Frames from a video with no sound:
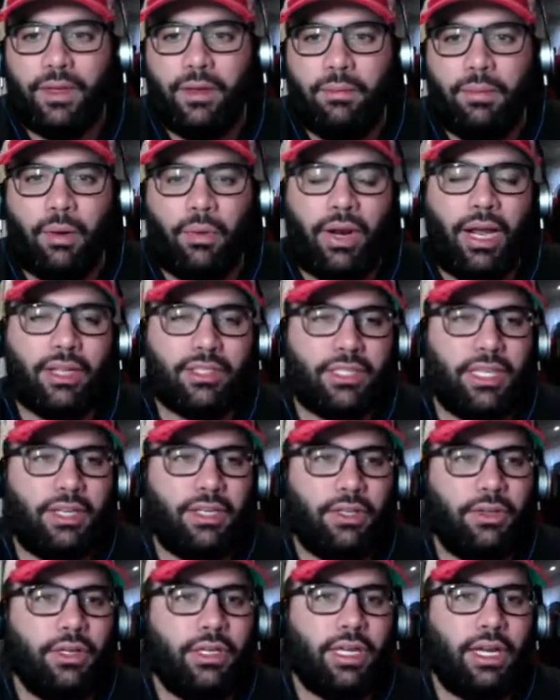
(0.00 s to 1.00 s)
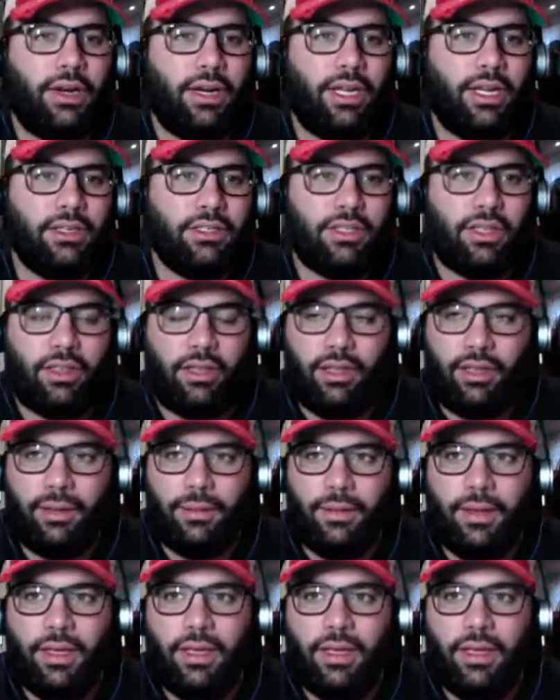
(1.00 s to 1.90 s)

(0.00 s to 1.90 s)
But what I'll say to you, Gary, here's the thing.